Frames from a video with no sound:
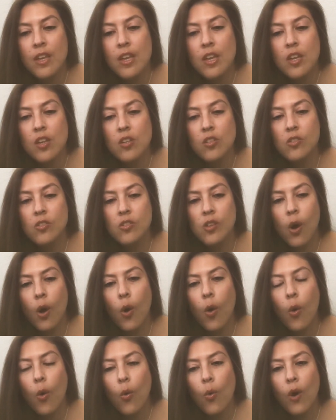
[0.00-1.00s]

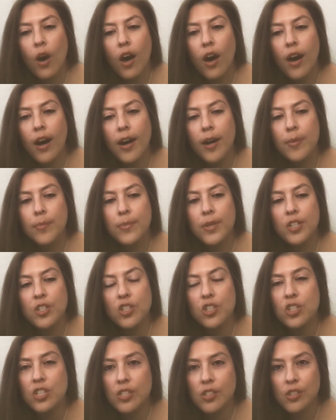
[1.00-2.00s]
so
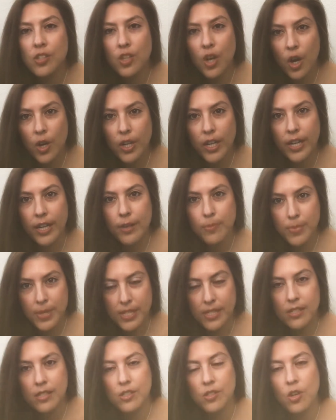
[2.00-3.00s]
she started a
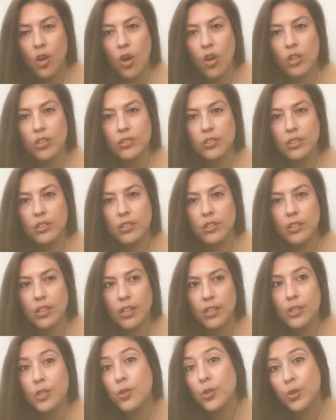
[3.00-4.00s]
business called
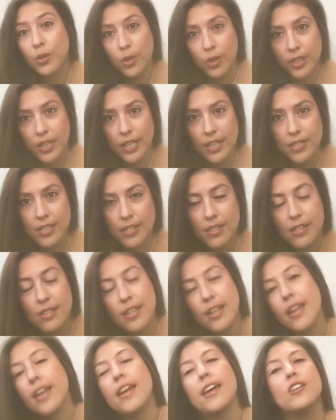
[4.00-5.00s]
Unicorn Kids,
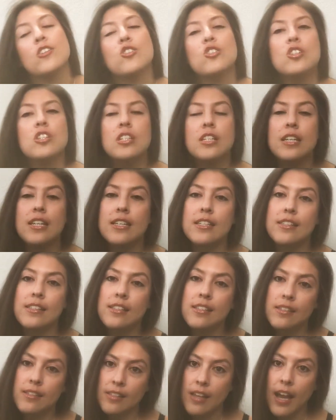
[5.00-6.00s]
and she is
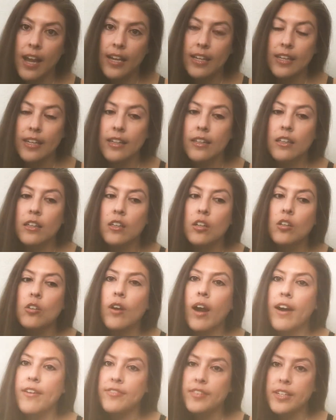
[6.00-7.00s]
designing
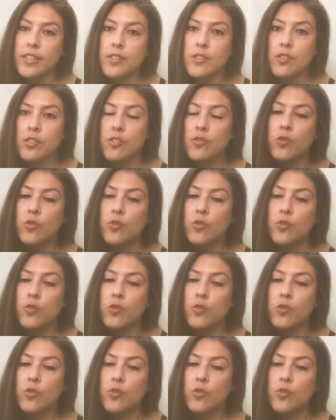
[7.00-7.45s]
graphics for